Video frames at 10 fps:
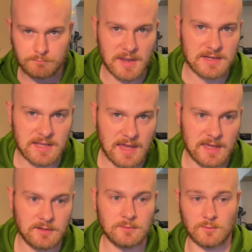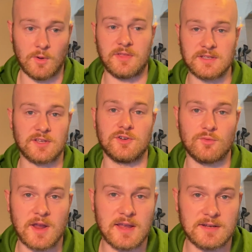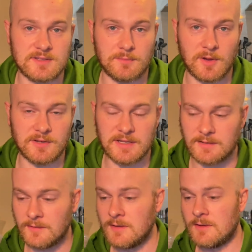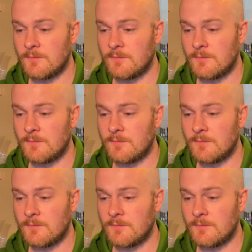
Ben Kay, who I think is underrated as a pundit,